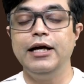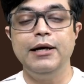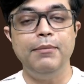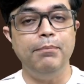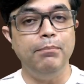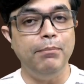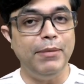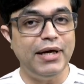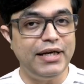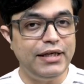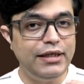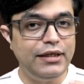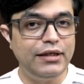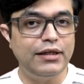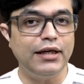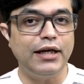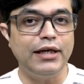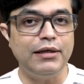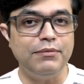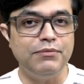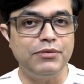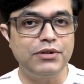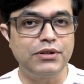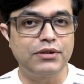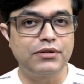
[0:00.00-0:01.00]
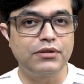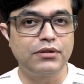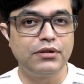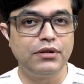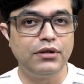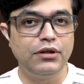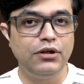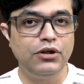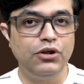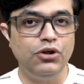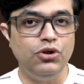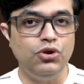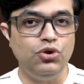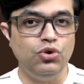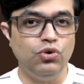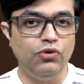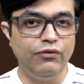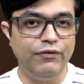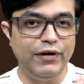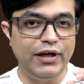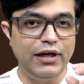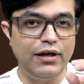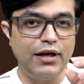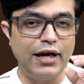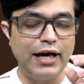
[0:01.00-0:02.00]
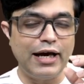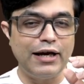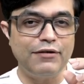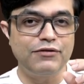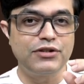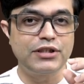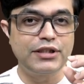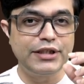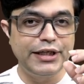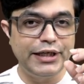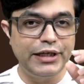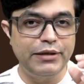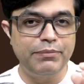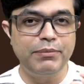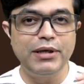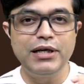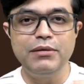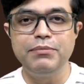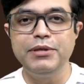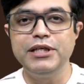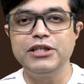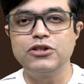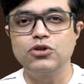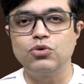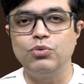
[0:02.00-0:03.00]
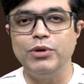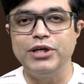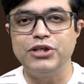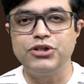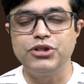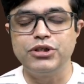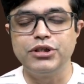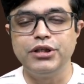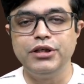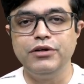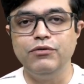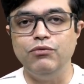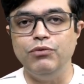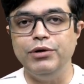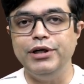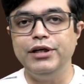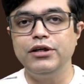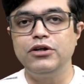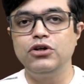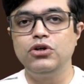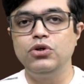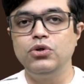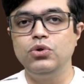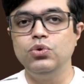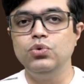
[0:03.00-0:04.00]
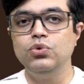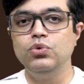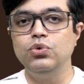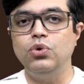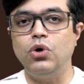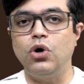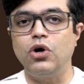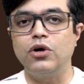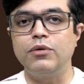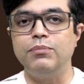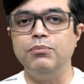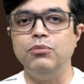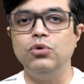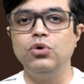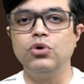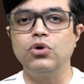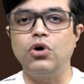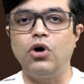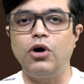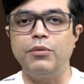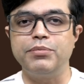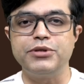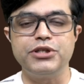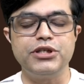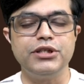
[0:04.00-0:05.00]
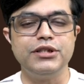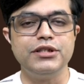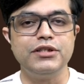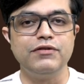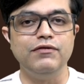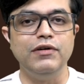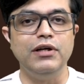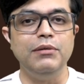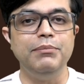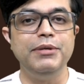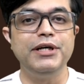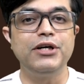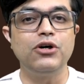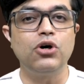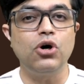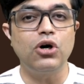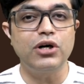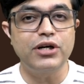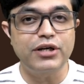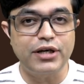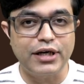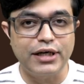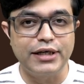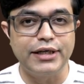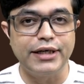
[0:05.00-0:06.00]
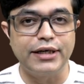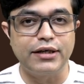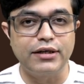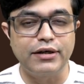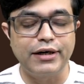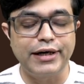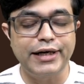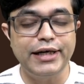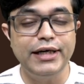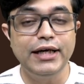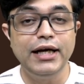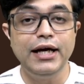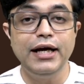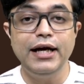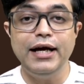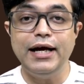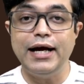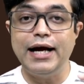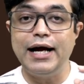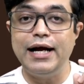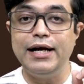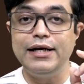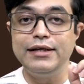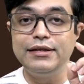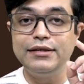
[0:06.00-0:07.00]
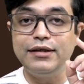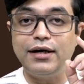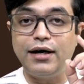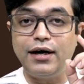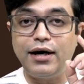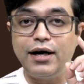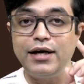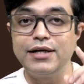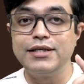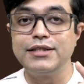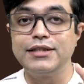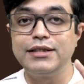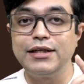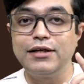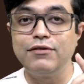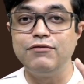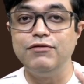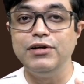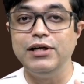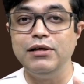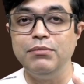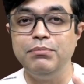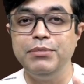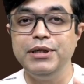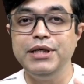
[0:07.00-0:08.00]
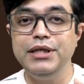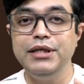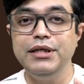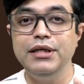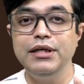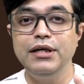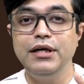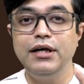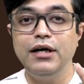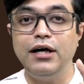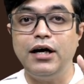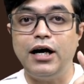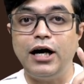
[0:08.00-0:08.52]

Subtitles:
Many times you will have statement based question where two or more options will be contradictory and the answer will be